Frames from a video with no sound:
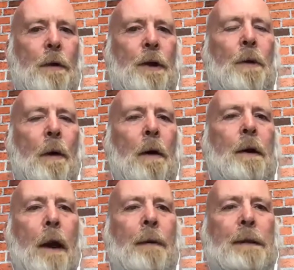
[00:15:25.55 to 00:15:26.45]
that you are
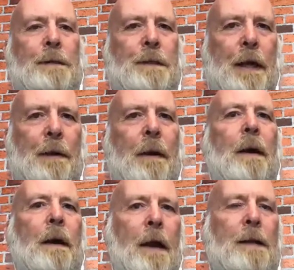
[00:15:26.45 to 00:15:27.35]
going to
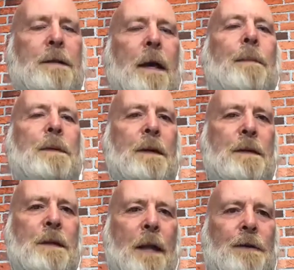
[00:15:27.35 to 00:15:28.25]
accept an
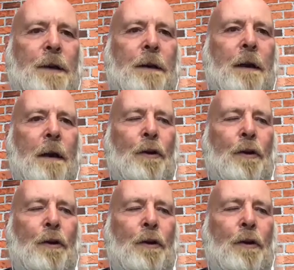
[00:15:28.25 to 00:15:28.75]
extension.